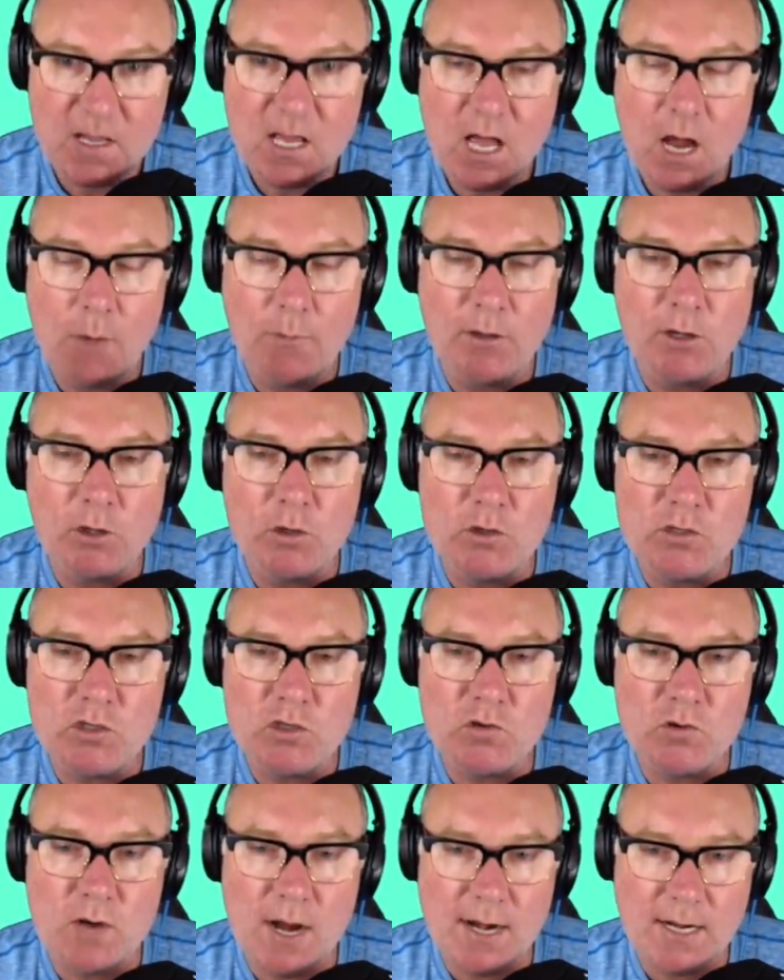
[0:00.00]
and we lose
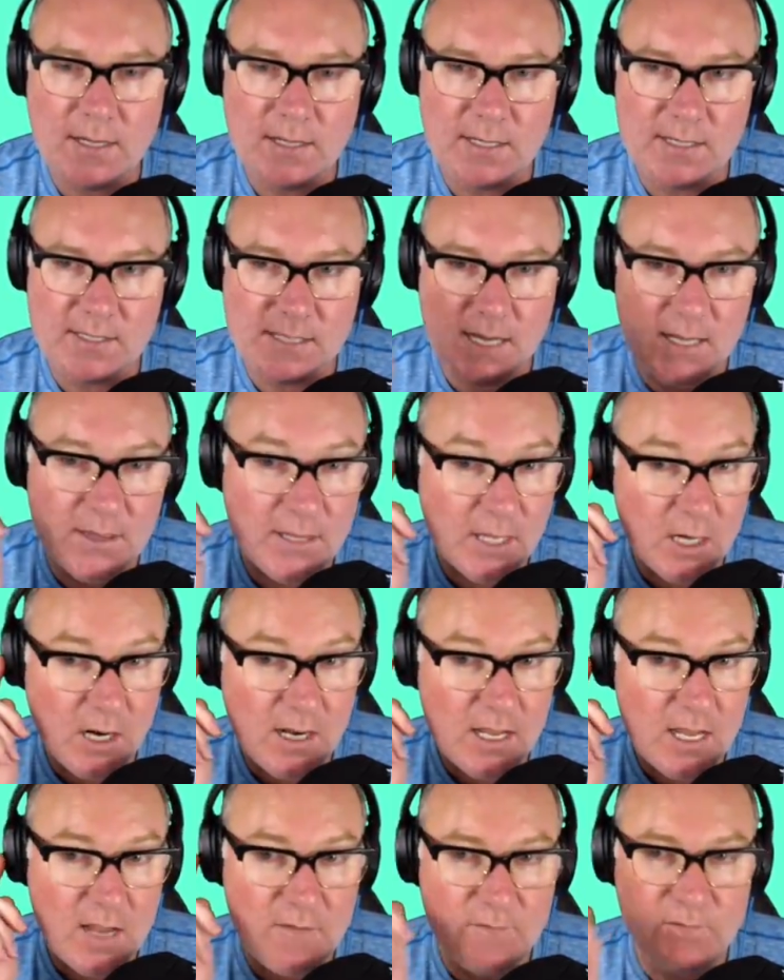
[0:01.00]
track of this. And then I
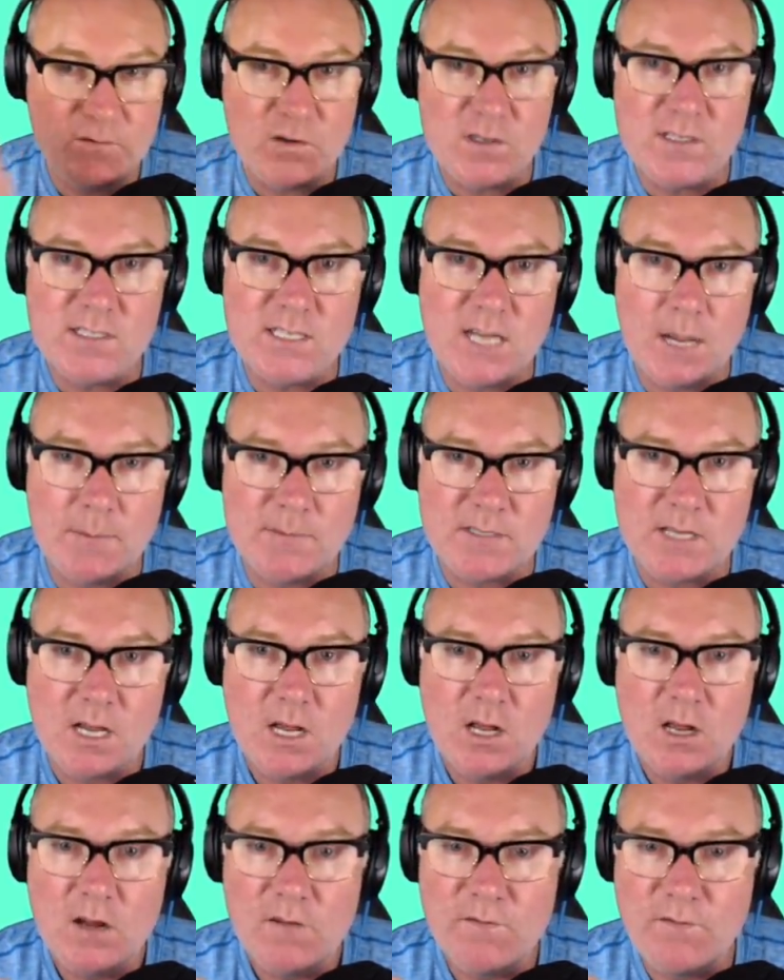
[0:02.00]
hear footsteps
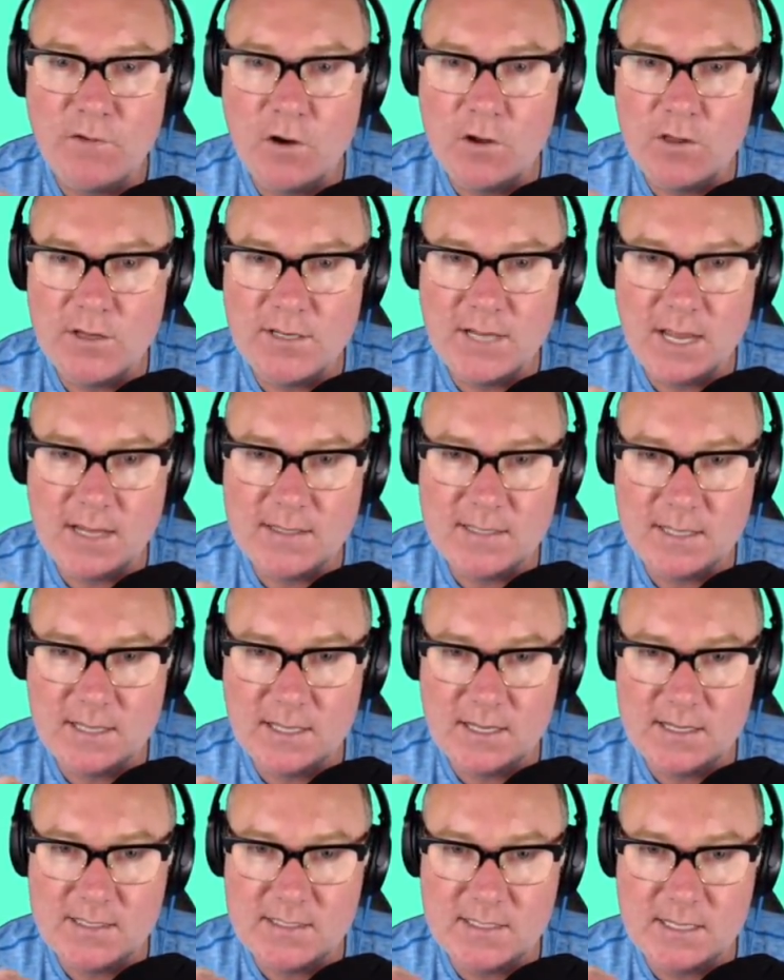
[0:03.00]
further down to the
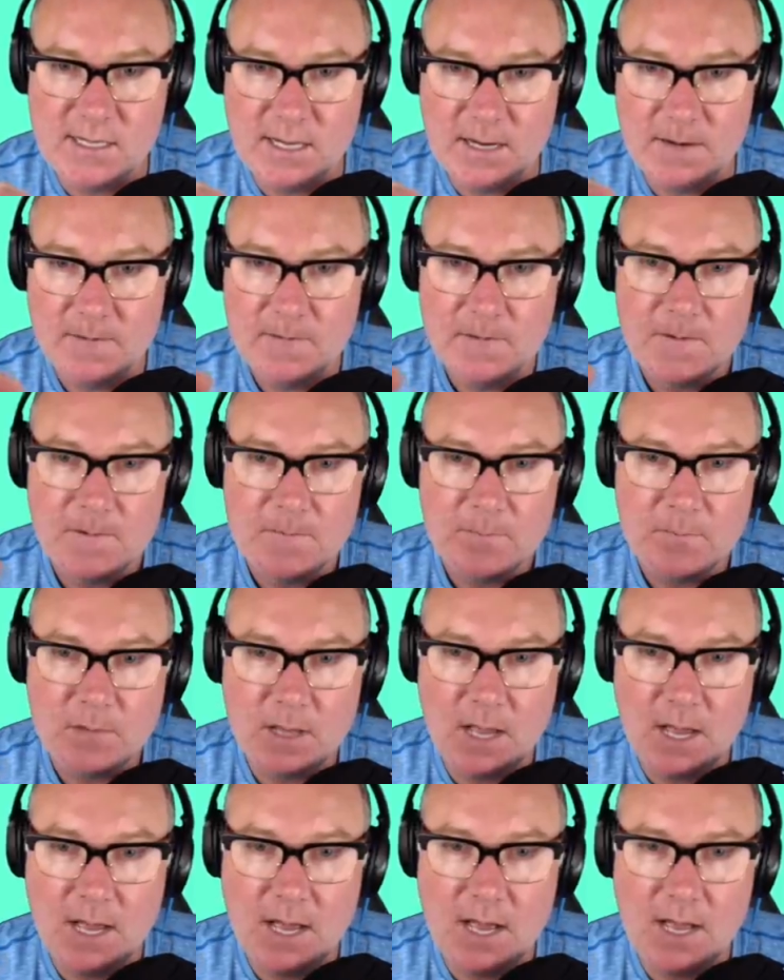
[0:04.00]
east here.
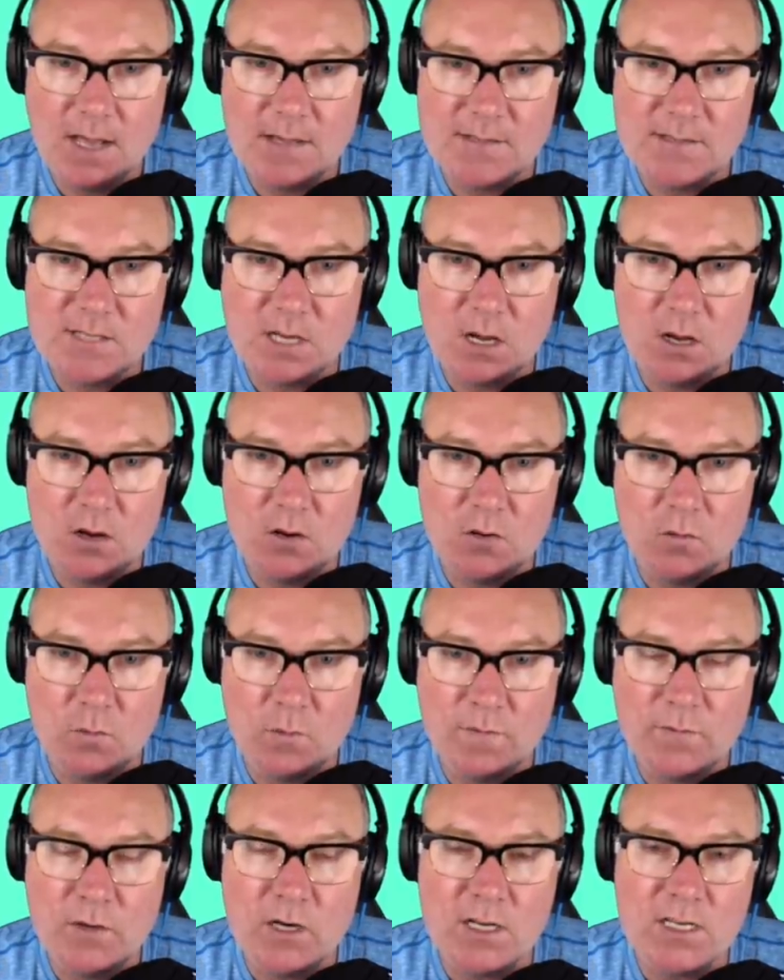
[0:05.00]
So
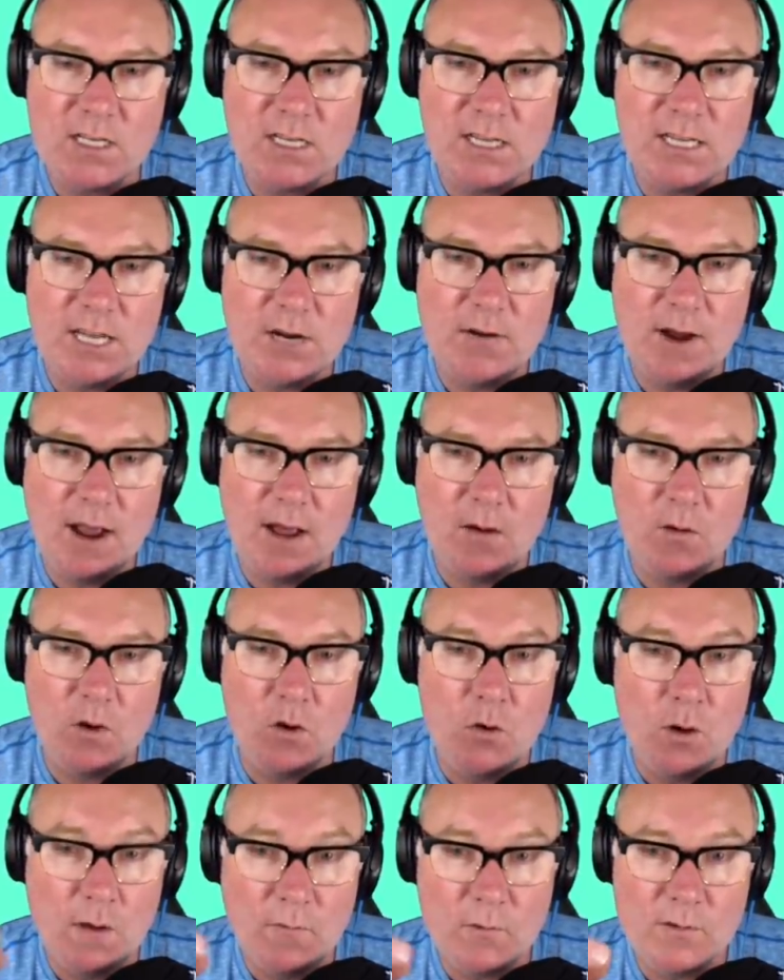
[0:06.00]
we've got to clear out
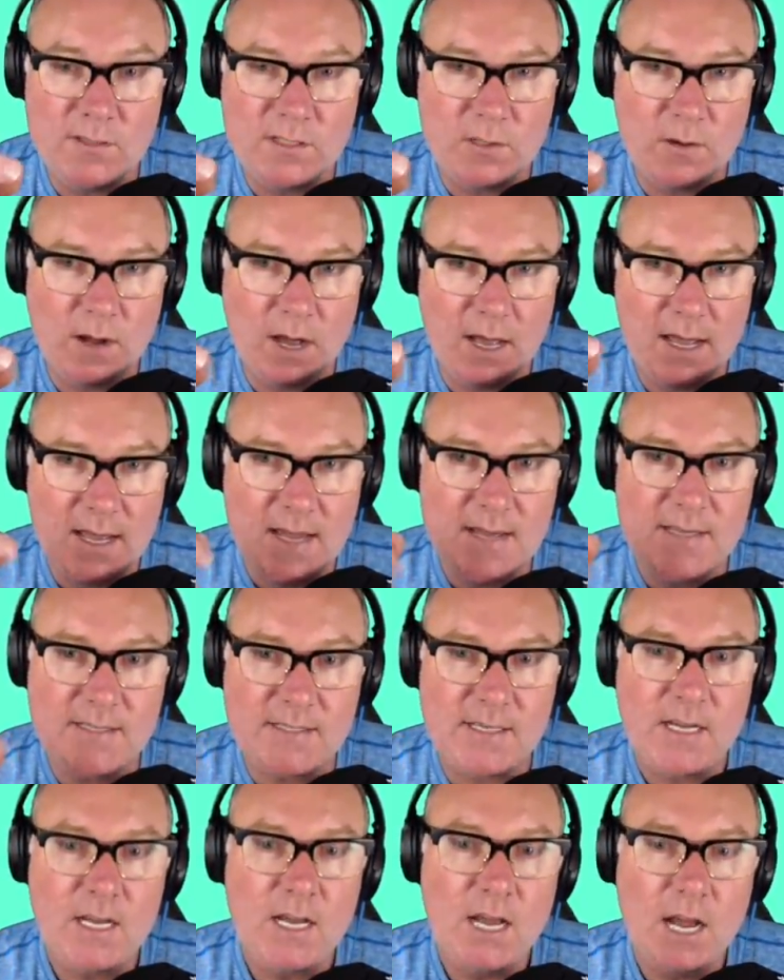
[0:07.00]
whoever is to our
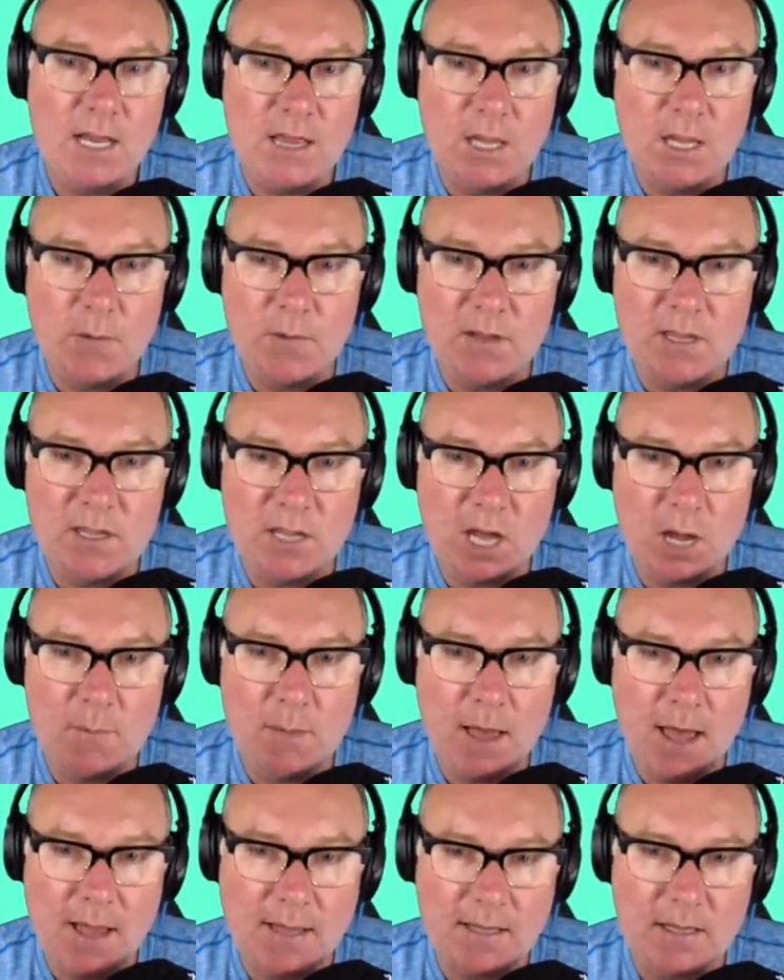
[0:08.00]
east, and then we can go
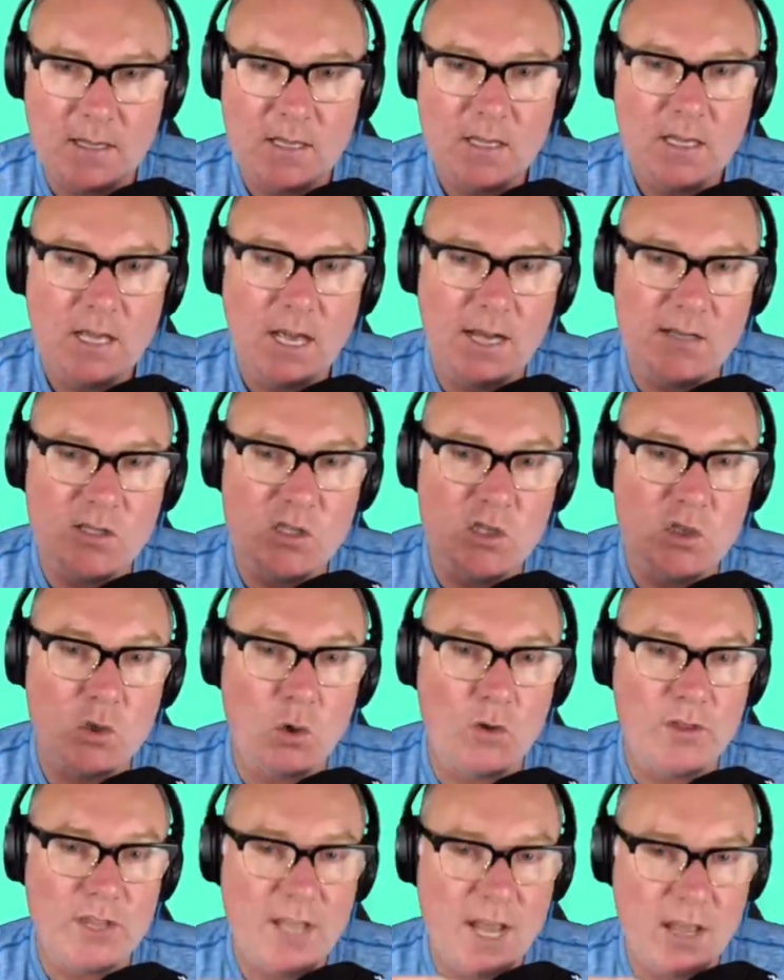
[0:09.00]
back and
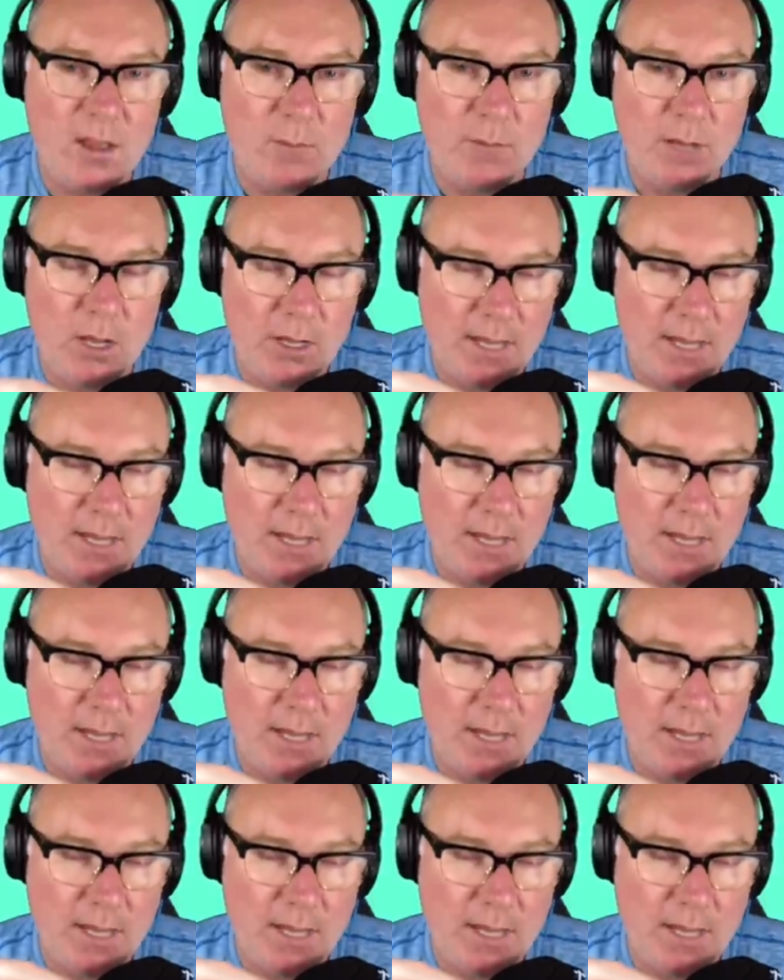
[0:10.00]
sort the other bloke